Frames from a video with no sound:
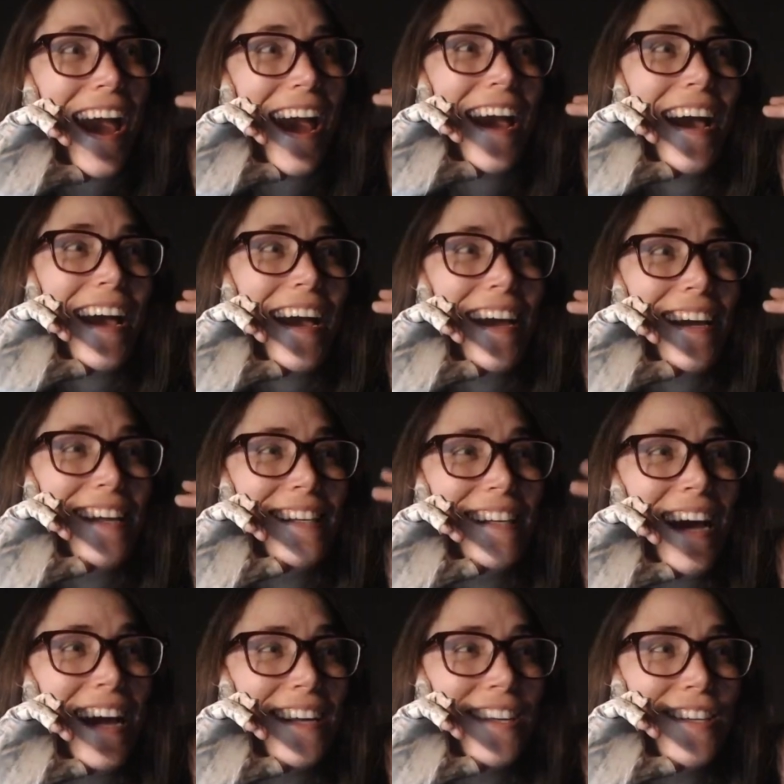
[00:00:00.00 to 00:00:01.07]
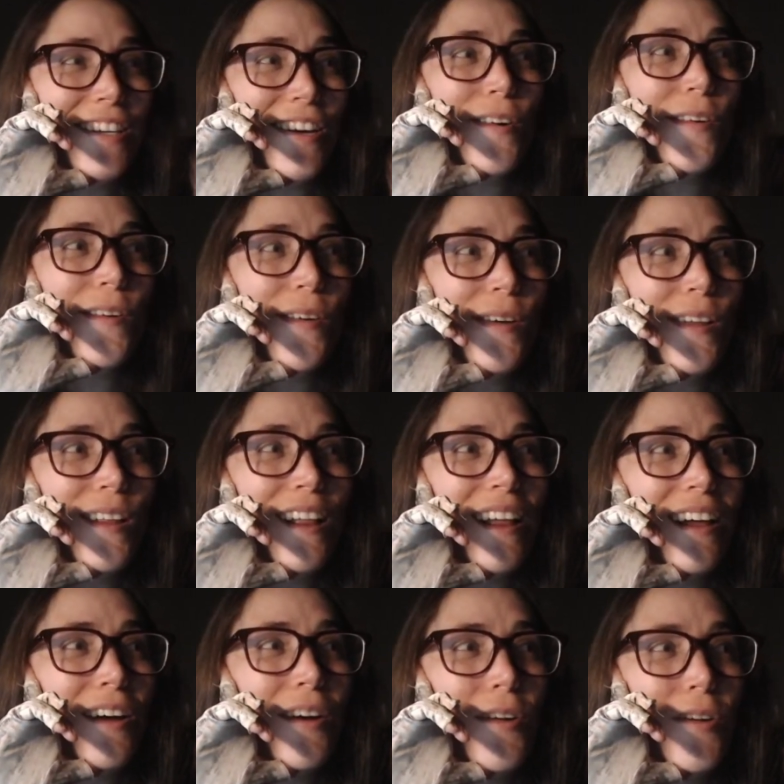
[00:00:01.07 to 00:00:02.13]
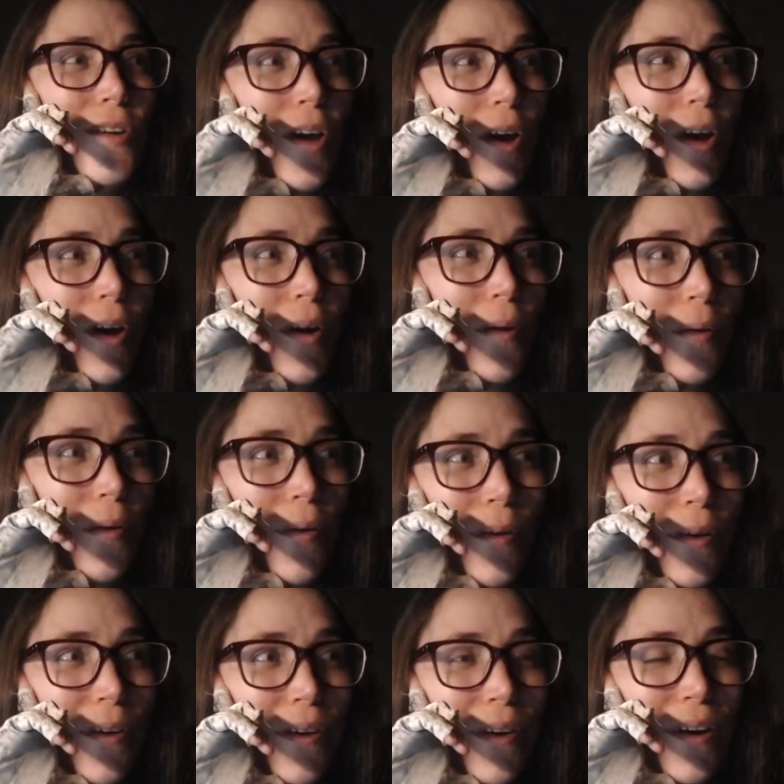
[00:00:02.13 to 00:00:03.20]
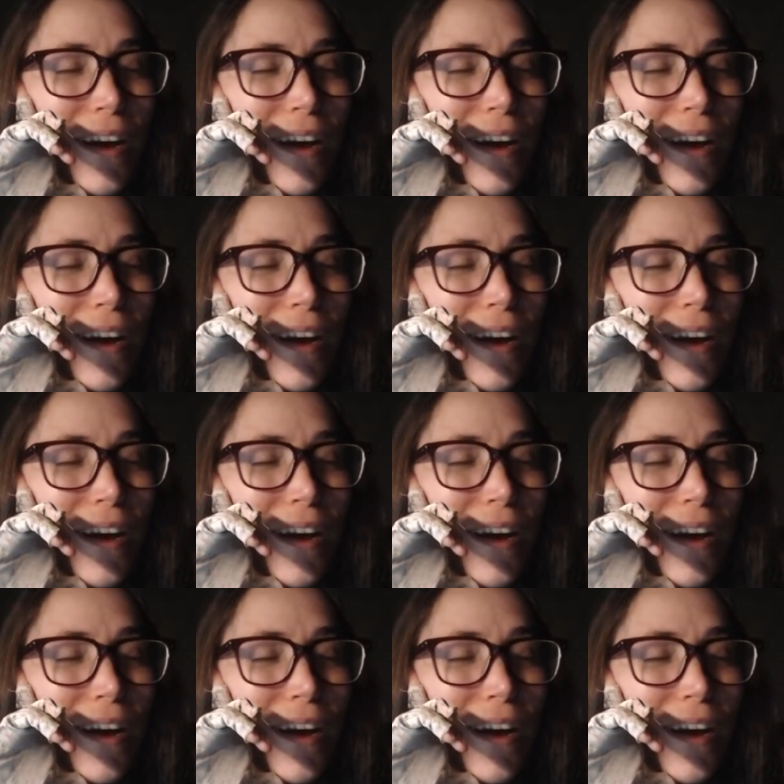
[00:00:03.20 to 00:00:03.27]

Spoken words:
and I don't know